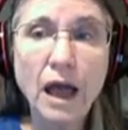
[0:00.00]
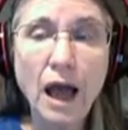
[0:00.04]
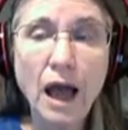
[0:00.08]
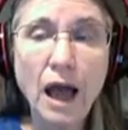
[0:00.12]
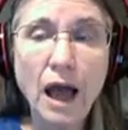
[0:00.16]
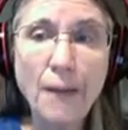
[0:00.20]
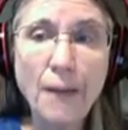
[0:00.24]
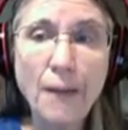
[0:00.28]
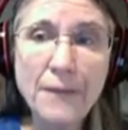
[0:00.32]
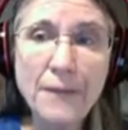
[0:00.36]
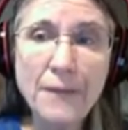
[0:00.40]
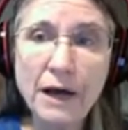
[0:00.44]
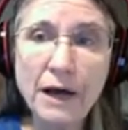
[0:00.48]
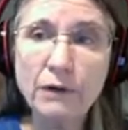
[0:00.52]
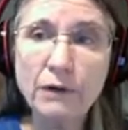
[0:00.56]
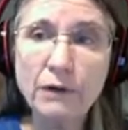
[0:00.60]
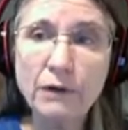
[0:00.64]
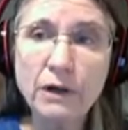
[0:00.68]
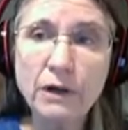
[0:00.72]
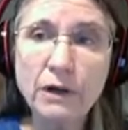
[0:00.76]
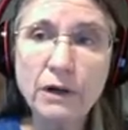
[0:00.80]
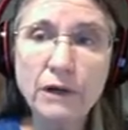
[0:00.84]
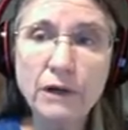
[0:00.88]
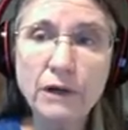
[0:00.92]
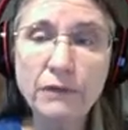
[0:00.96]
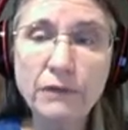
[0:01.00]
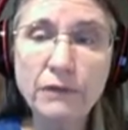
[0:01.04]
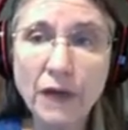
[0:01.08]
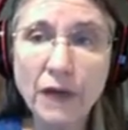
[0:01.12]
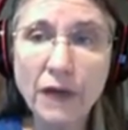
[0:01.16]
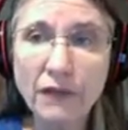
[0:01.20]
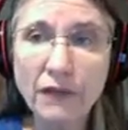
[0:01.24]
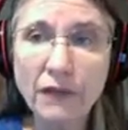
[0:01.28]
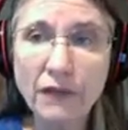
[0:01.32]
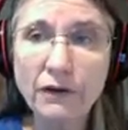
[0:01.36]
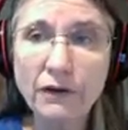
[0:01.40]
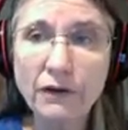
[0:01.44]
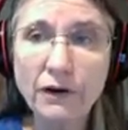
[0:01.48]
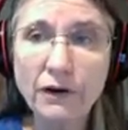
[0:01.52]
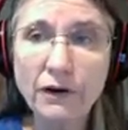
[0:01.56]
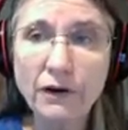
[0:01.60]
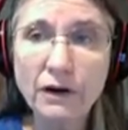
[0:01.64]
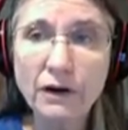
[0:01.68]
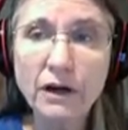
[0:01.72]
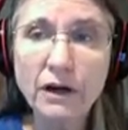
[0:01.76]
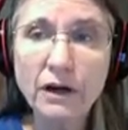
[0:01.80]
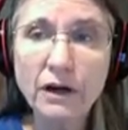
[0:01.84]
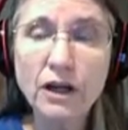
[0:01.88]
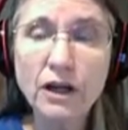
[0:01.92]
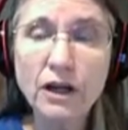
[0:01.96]
about another
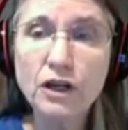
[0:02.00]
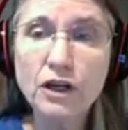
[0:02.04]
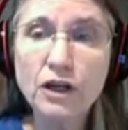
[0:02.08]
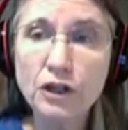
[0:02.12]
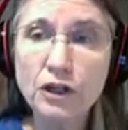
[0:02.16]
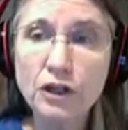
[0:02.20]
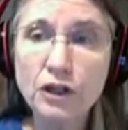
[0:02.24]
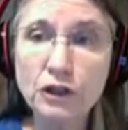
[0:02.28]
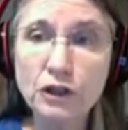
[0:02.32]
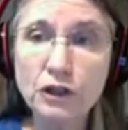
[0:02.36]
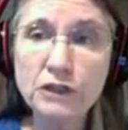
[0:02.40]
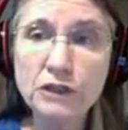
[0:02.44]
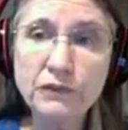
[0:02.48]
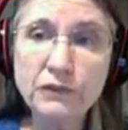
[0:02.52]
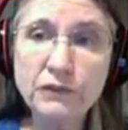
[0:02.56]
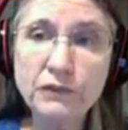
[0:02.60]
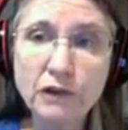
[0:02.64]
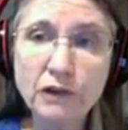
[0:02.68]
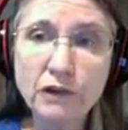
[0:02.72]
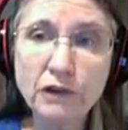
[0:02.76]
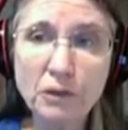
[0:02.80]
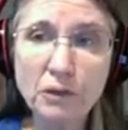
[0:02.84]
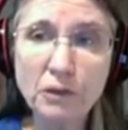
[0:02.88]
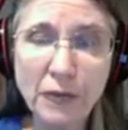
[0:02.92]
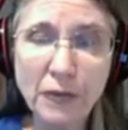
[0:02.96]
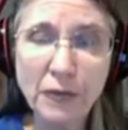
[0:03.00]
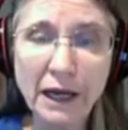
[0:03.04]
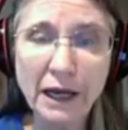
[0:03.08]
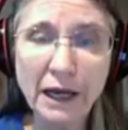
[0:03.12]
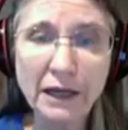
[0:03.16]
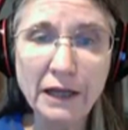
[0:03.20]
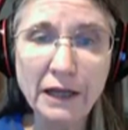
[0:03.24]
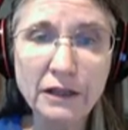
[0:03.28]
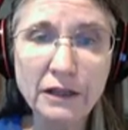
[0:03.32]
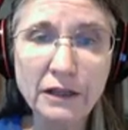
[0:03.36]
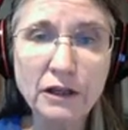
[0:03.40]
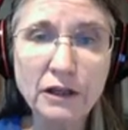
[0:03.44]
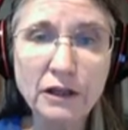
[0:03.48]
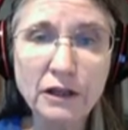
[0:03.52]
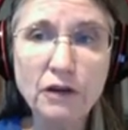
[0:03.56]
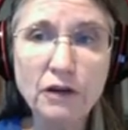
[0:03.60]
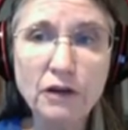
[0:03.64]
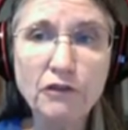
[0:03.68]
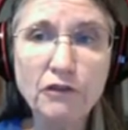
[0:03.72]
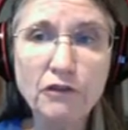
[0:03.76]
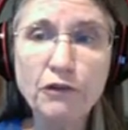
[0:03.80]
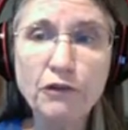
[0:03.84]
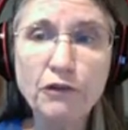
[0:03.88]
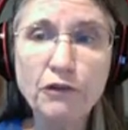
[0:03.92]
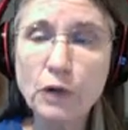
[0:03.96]
useful command
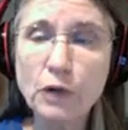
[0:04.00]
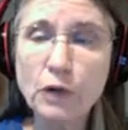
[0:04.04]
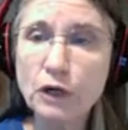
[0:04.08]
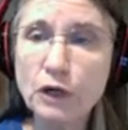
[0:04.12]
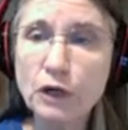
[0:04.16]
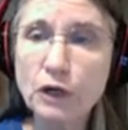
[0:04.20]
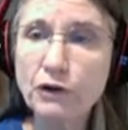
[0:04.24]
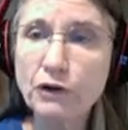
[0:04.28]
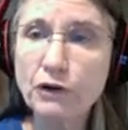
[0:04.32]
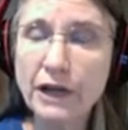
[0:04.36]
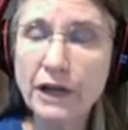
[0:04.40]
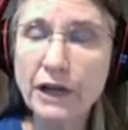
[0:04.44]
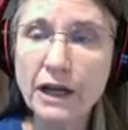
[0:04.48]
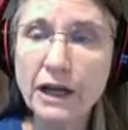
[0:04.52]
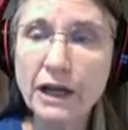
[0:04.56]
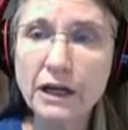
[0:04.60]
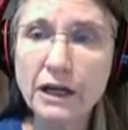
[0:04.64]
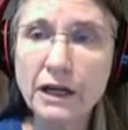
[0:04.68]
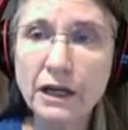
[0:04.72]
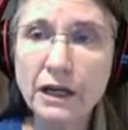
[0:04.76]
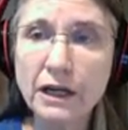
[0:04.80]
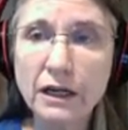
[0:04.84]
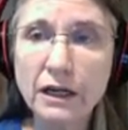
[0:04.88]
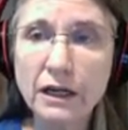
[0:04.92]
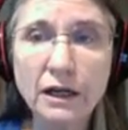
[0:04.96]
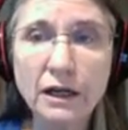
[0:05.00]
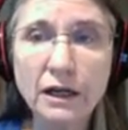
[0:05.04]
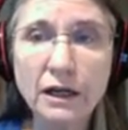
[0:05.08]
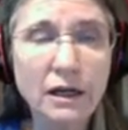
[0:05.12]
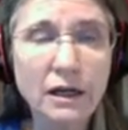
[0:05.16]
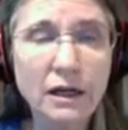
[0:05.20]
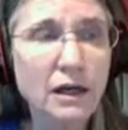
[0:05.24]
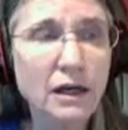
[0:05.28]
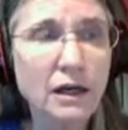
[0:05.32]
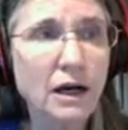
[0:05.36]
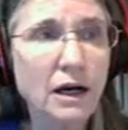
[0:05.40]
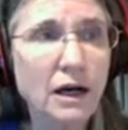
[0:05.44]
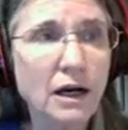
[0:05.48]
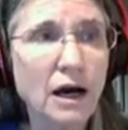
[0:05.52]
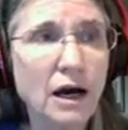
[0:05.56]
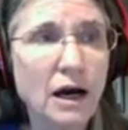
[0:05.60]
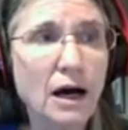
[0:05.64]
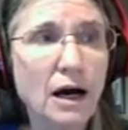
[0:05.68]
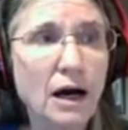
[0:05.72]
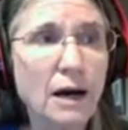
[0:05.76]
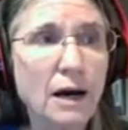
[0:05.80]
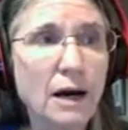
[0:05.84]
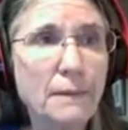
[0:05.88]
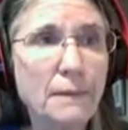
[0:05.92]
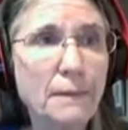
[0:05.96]
for creating
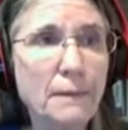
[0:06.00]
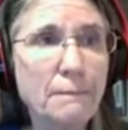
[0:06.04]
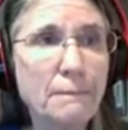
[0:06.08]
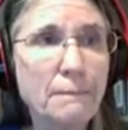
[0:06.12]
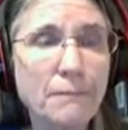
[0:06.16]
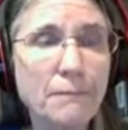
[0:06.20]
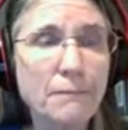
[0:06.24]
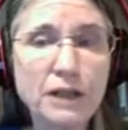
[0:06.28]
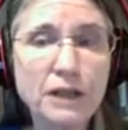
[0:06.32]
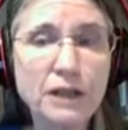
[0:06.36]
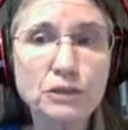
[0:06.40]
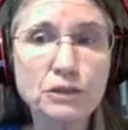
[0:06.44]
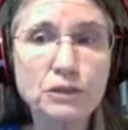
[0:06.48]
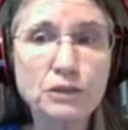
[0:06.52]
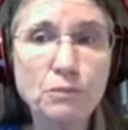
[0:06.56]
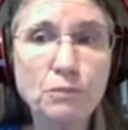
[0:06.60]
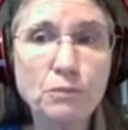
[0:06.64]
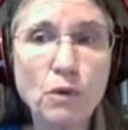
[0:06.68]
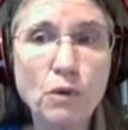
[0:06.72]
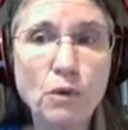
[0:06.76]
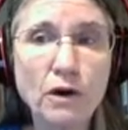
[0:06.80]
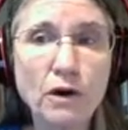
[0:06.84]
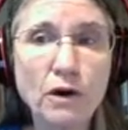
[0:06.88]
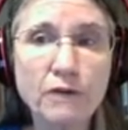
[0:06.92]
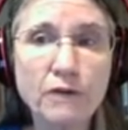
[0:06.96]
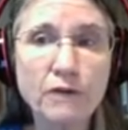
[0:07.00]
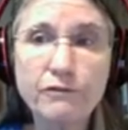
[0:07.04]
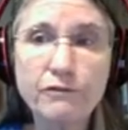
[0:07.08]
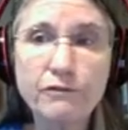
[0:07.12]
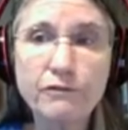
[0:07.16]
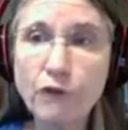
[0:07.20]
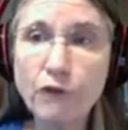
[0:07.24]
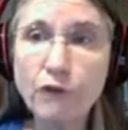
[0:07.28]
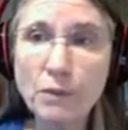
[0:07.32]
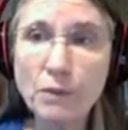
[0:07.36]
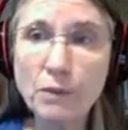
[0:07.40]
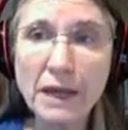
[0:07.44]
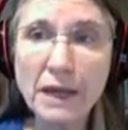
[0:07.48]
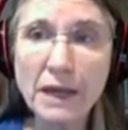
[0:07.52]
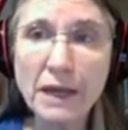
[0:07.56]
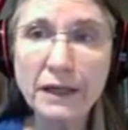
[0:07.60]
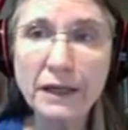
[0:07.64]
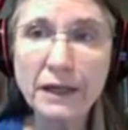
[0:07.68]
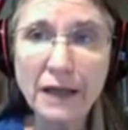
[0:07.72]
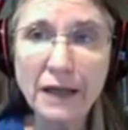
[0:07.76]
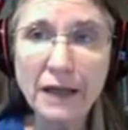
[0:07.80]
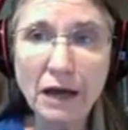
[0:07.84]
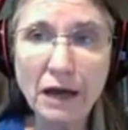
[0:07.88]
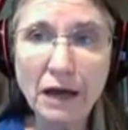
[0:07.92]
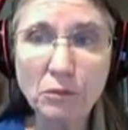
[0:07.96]
much more
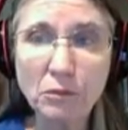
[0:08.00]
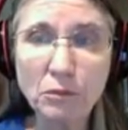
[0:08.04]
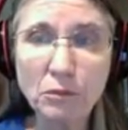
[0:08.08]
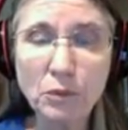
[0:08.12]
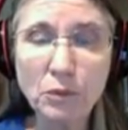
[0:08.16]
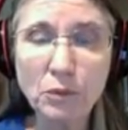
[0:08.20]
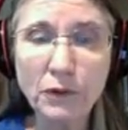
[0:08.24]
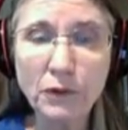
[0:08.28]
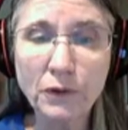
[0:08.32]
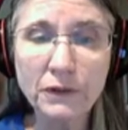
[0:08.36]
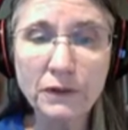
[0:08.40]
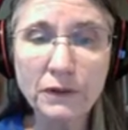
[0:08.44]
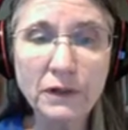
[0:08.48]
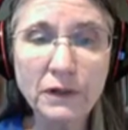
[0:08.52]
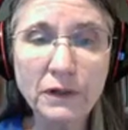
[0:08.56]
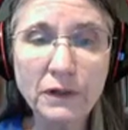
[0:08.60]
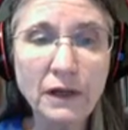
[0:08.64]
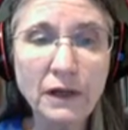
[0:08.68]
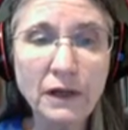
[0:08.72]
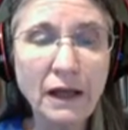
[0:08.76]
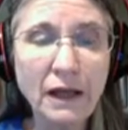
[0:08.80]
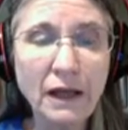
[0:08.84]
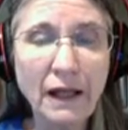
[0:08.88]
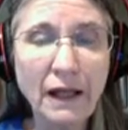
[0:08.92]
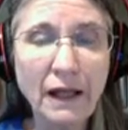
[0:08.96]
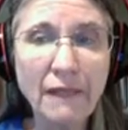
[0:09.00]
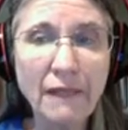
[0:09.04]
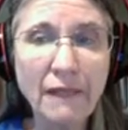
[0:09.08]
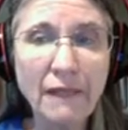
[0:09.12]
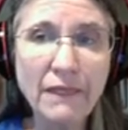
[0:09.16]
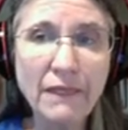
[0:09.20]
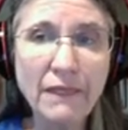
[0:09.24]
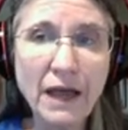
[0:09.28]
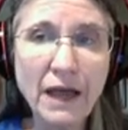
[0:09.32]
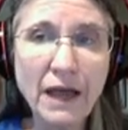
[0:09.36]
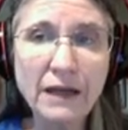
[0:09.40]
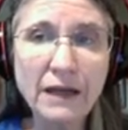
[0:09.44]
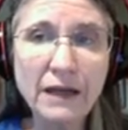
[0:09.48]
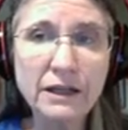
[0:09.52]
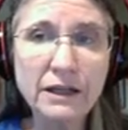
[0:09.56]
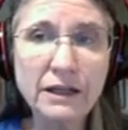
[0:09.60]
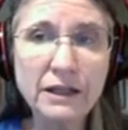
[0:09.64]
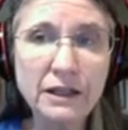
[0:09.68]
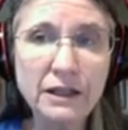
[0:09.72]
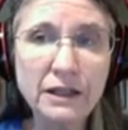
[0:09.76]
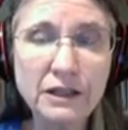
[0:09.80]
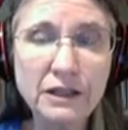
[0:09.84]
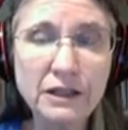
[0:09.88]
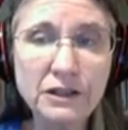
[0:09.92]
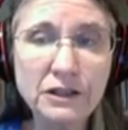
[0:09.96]
formatted output, and that
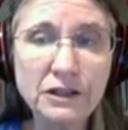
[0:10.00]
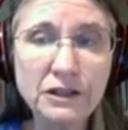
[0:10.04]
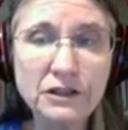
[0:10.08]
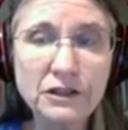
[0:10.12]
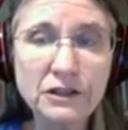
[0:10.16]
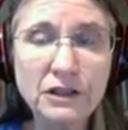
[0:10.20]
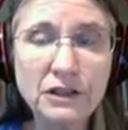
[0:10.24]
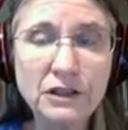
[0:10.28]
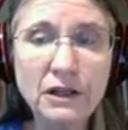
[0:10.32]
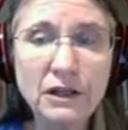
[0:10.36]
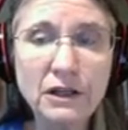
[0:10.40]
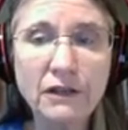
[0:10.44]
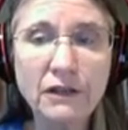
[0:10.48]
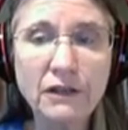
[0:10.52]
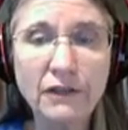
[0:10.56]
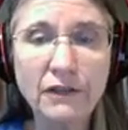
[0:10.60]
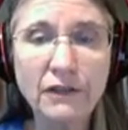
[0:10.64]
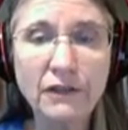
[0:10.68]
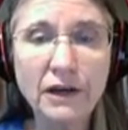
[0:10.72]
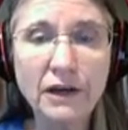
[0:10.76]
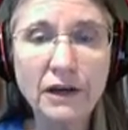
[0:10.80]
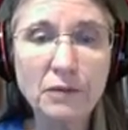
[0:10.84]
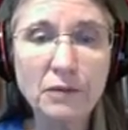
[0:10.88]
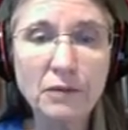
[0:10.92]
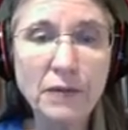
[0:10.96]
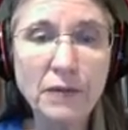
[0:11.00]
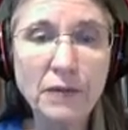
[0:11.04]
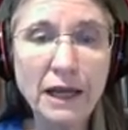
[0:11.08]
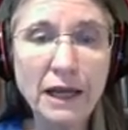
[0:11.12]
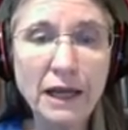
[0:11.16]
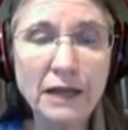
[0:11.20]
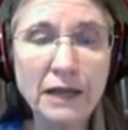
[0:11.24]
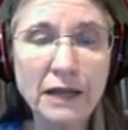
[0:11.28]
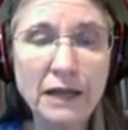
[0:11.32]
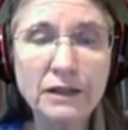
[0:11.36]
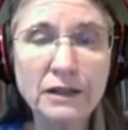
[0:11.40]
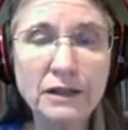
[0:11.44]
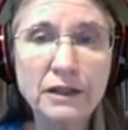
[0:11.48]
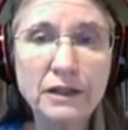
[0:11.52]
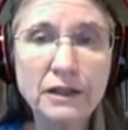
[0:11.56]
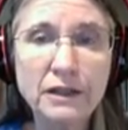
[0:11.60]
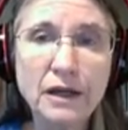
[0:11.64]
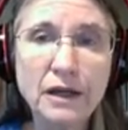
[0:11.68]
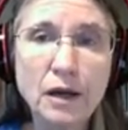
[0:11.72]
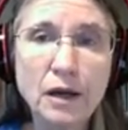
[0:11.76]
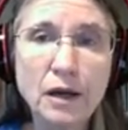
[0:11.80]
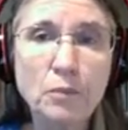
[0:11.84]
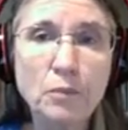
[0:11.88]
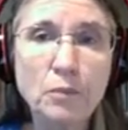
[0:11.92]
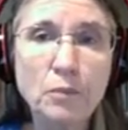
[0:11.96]
is the command
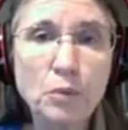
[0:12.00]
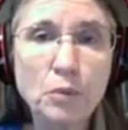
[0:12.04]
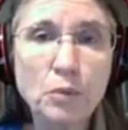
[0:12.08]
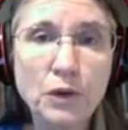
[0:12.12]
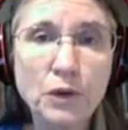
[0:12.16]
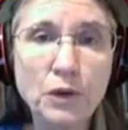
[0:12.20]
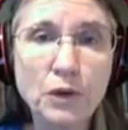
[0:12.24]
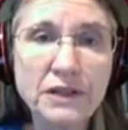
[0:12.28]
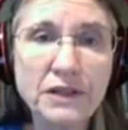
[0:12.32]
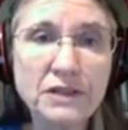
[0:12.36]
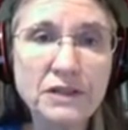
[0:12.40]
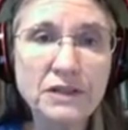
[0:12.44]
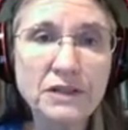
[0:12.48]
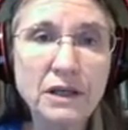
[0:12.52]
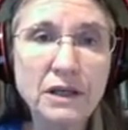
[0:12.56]
printf.